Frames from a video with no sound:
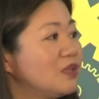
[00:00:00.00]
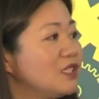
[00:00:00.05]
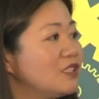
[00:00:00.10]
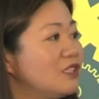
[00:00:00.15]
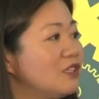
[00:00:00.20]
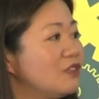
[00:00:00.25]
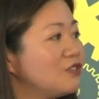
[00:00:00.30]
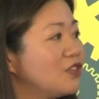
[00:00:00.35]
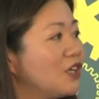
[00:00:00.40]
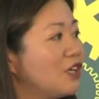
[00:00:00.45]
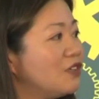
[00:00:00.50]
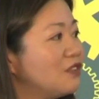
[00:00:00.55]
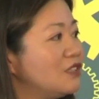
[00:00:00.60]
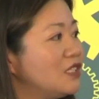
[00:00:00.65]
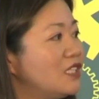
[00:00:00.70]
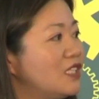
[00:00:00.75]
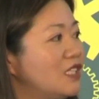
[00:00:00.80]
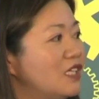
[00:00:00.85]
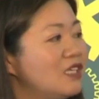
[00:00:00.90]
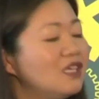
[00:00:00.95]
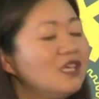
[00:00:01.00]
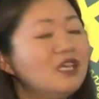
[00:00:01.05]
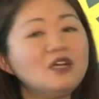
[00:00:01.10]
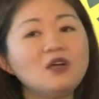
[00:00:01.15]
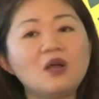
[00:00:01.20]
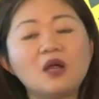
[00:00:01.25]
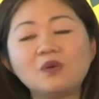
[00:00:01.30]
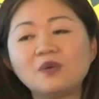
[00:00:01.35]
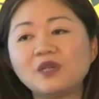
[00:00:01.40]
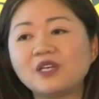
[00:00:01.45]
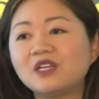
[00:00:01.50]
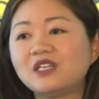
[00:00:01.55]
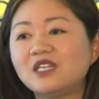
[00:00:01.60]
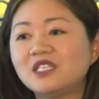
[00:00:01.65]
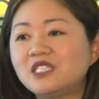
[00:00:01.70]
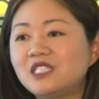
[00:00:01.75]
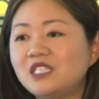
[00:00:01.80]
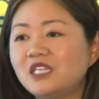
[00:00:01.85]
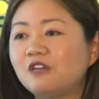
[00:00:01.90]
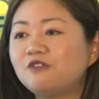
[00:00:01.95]
reserve currency? Are we going to
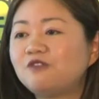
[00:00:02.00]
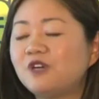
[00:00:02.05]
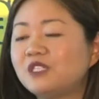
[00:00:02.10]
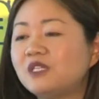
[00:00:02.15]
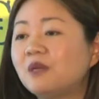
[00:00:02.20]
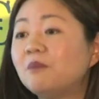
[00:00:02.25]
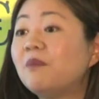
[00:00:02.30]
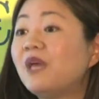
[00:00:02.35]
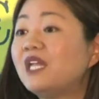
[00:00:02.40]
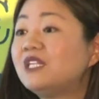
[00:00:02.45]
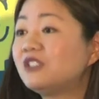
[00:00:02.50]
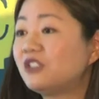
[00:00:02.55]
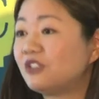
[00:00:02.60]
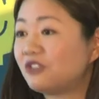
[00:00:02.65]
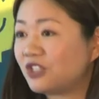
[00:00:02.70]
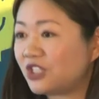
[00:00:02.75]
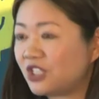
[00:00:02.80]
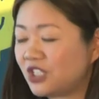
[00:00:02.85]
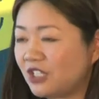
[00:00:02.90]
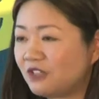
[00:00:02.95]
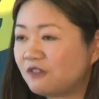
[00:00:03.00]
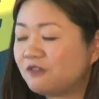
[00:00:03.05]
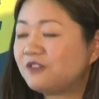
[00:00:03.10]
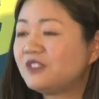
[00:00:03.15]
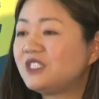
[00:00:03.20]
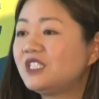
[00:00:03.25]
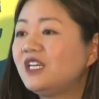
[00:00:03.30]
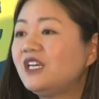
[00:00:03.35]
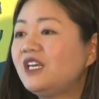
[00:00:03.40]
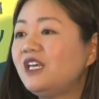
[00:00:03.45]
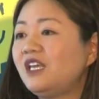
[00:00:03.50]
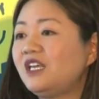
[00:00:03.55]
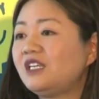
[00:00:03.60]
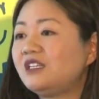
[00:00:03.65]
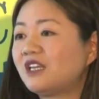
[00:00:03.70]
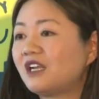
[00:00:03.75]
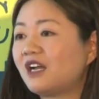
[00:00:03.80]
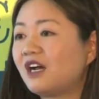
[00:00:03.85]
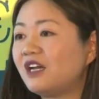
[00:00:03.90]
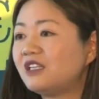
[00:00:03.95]
see a fundamental shift in
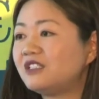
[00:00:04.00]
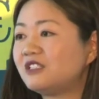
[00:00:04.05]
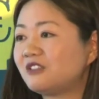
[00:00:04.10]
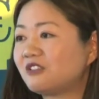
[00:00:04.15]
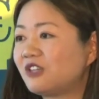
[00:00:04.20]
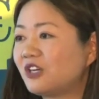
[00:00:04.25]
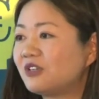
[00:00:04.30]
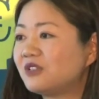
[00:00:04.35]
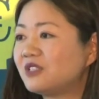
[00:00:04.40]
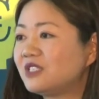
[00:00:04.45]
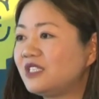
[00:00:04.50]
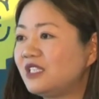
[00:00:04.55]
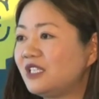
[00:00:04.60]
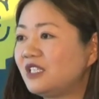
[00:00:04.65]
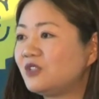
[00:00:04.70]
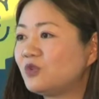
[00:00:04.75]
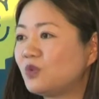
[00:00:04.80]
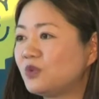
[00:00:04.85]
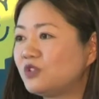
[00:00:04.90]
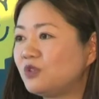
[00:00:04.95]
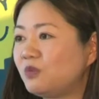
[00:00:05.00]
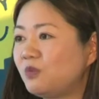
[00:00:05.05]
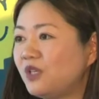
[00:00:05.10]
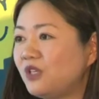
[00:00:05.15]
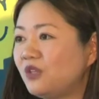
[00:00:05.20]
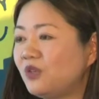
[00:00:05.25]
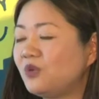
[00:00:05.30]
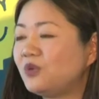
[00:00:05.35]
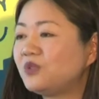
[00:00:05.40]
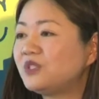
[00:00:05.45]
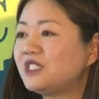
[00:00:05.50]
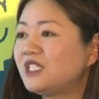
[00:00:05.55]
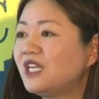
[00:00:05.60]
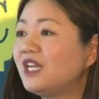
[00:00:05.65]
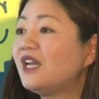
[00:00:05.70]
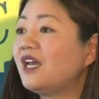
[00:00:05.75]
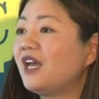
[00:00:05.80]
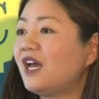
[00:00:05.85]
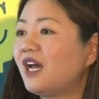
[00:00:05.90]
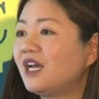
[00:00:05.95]
the kinds of currencies which would be used
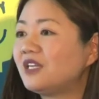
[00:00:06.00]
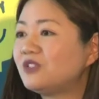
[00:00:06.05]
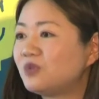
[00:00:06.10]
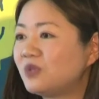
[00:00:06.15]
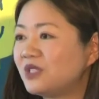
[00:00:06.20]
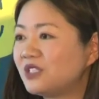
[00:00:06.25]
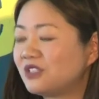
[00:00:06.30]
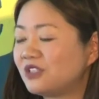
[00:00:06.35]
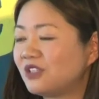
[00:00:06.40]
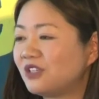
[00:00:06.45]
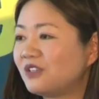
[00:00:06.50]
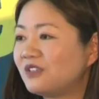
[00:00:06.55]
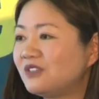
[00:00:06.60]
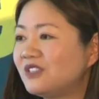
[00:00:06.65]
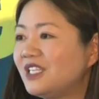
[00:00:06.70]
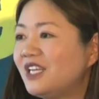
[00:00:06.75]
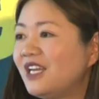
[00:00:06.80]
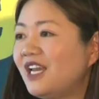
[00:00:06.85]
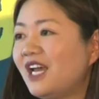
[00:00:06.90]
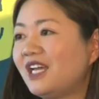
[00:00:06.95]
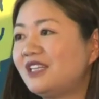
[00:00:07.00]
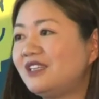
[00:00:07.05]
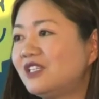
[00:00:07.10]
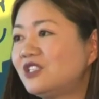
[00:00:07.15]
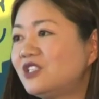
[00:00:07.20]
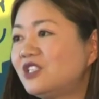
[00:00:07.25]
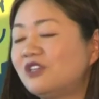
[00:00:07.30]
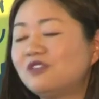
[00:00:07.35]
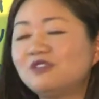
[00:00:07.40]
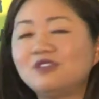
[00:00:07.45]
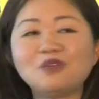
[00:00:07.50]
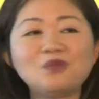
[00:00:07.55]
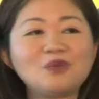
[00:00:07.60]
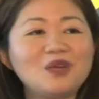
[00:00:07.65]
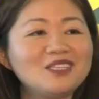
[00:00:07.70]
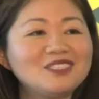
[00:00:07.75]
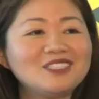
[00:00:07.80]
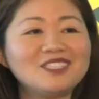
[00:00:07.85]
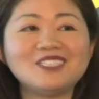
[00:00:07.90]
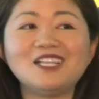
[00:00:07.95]
as reserves? And this certainly
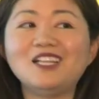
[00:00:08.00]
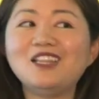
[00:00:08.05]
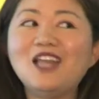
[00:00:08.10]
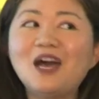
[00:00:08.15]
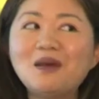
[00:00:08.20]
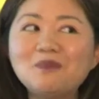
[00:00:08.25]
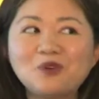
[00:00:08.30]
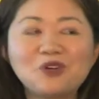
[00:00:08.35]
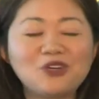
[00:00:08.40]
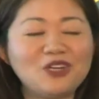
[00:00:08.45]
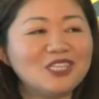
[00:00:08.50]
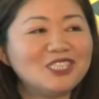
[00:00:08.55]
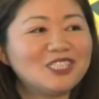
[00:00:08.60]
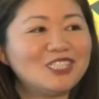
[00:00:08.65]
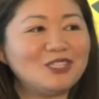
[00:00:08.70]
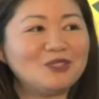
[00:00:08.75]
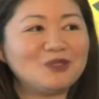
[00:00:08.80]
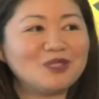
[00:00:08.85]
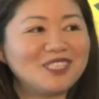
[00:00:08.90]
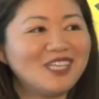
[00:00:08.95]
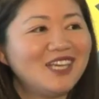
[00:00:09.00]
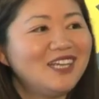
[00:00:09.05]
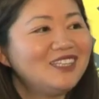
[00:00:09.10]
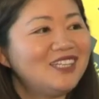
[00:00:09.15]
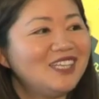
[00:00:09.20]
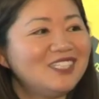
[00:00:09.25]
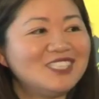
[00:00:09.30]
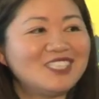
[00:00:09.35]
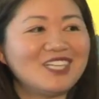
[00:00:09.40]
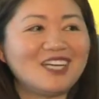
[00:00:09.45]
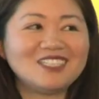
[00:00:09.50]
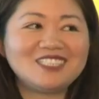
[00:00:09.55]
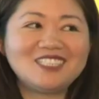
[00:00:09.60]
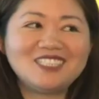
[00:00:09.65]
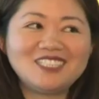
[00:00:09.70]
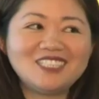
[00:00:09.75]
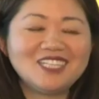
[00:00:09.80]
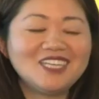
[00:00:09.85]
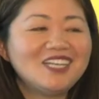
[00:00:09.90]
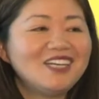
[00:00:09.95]
raises a lot more issues than
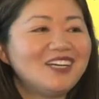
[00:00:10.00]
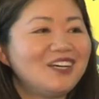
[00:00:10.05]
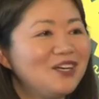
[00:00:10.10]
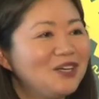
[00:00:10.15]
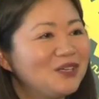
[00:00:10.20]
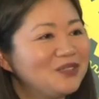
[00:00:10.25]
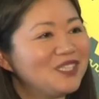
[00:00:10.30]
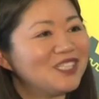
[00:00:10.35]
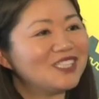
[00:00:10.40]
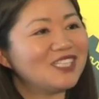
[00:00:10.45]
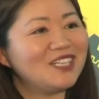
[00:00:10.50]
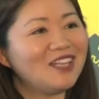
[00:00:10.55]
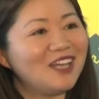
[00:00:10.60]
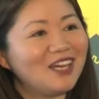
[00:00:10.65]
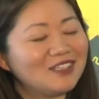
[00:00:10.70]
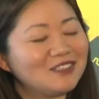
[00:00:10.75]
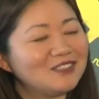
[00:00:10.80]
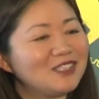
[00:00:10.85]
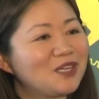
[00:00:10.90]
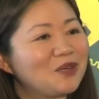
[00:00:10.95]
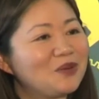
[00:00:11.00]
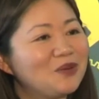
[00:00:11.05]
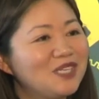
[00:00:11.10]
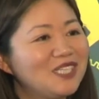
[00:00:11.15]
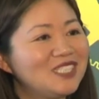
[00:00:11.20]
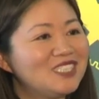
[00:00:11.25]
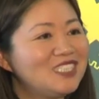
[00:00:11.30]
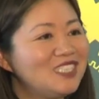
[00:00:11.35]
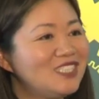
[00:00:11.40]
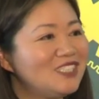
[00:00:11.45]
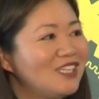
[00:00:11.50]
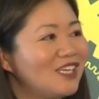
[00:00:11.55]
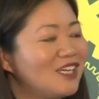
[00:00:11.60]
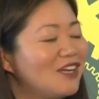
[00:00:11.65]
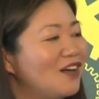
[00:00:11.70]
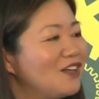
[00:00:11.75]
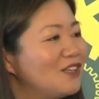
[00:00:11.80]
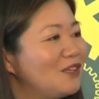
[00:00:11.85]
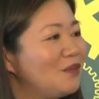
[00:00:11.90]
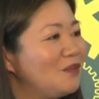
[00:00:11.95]
just, oh, there's a lot of liquidity in the
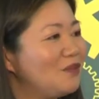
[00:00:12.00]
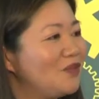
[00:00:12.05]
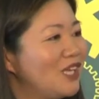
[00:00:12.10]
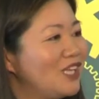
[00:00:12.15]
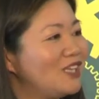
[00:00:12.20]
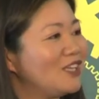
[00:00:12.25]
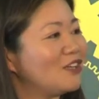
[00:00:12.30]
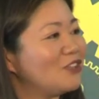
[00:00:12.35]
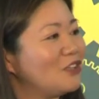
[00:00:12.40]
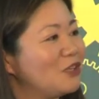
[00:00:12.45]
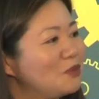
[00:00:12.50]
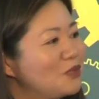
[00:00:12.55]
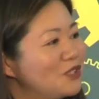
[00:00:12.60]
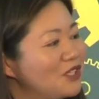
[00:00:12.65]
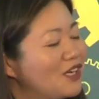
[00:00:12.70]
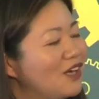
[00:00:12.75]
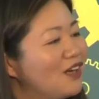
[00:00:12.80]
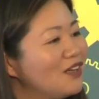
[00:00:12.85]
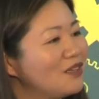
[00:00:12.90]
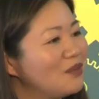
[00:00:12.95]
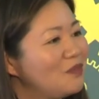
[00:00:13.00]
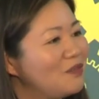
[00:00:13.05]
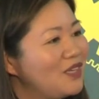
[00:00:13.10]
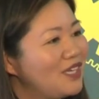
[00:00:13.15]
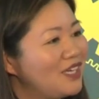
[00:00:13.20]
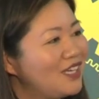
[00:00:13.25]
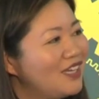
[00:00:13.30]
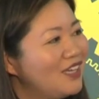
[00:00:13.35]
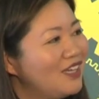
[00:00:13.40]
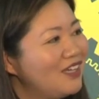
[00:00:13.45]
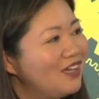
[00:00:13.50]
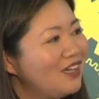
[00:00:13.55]
economy, in the global economy.